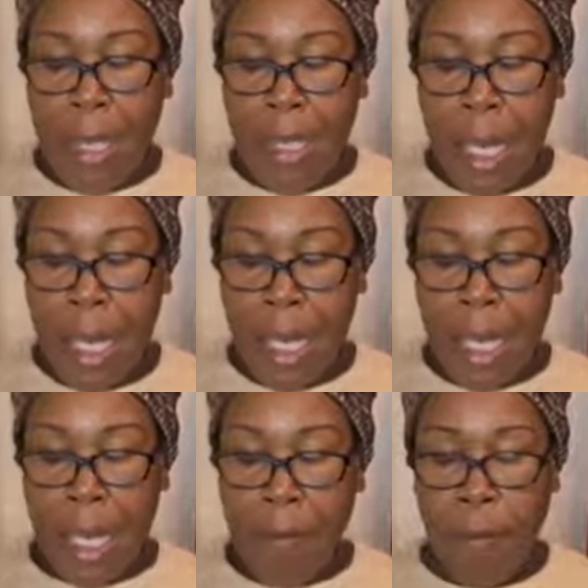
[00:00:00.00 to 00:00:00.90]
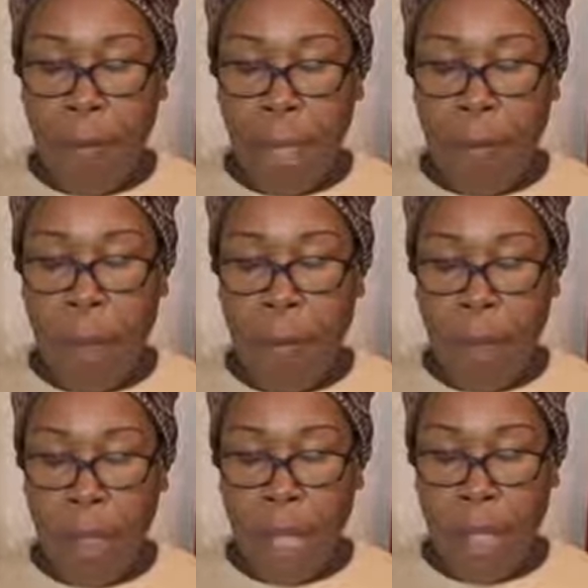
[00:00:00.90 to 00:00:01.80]
taking the fearful
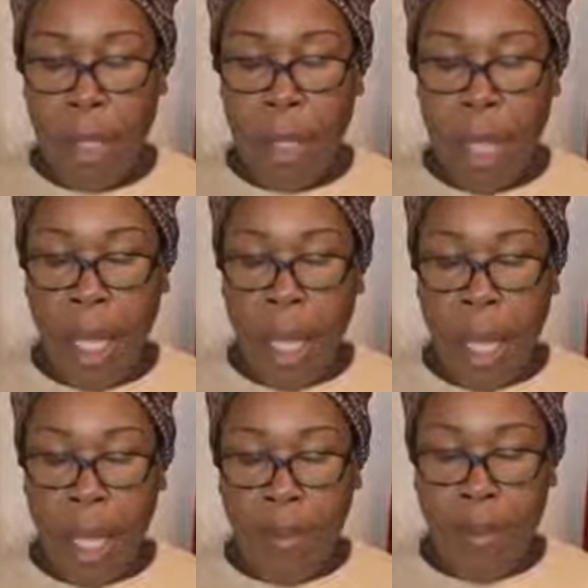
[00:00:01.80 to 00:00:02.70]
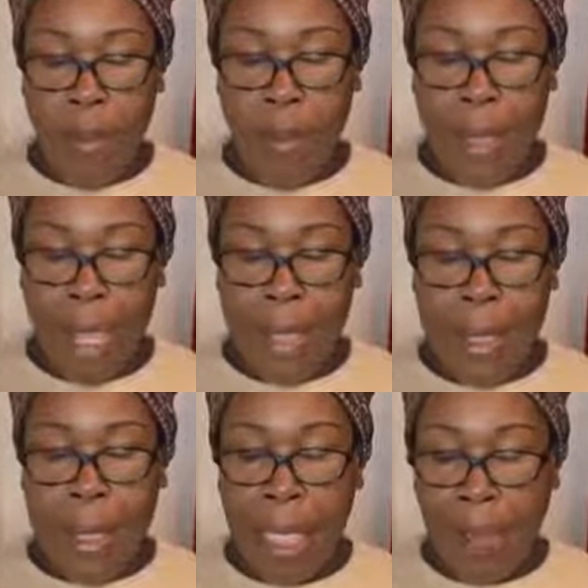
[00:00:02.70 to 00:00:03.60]
record of their
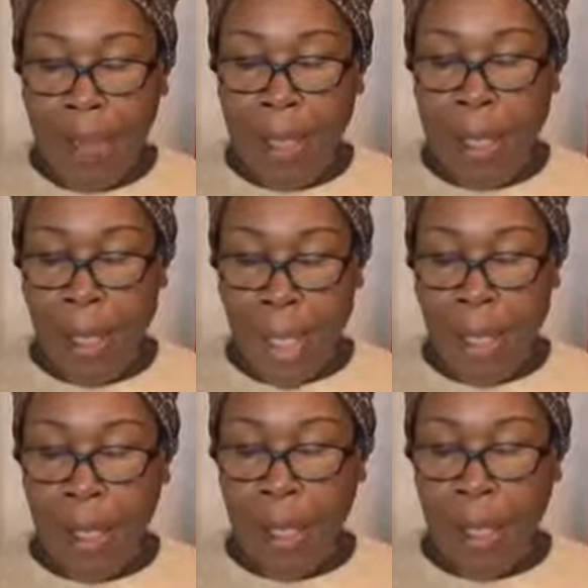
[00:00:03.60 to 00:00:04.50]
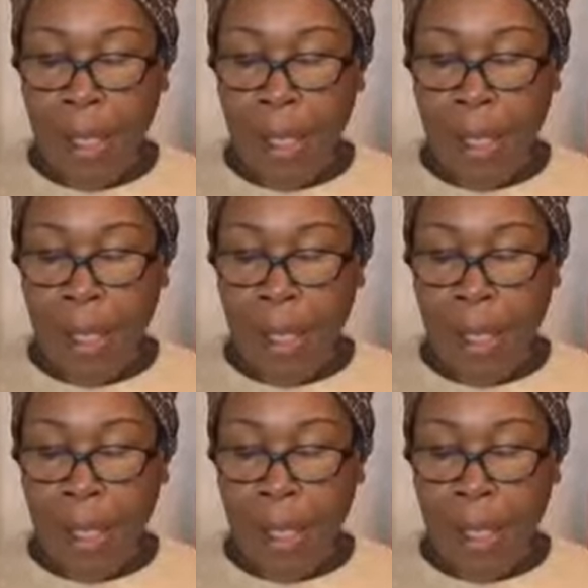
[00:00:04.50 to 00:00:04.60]
sinful deeds